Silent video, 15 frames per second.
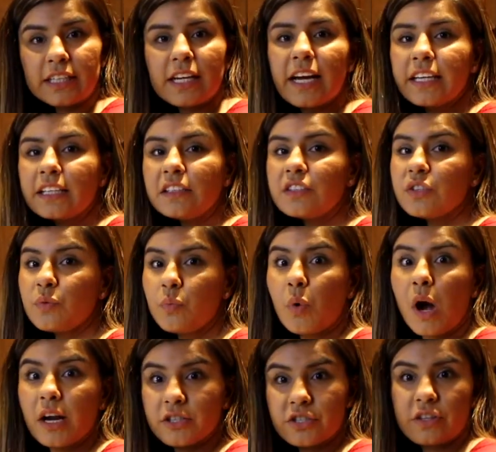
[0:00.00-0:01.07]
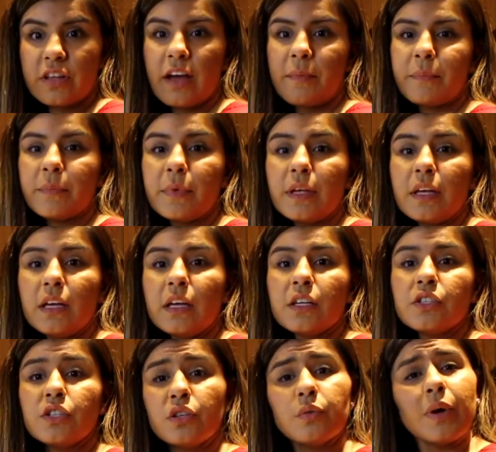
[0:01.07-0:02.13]
I need to wash them. Do
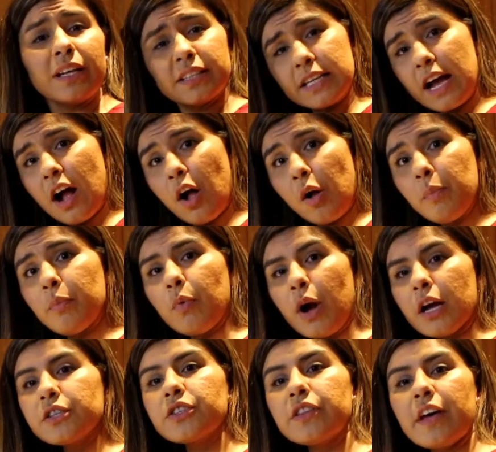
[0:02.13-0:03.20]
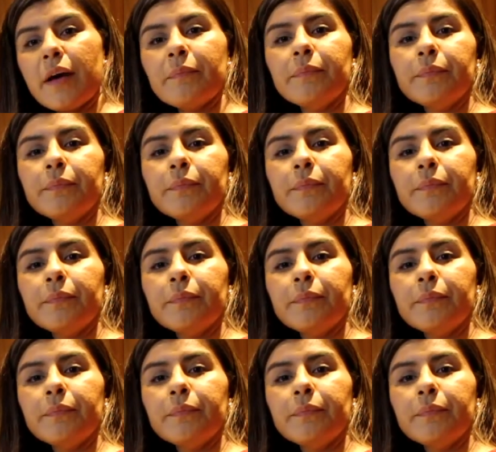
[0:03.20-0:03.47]
you want to help wash them?"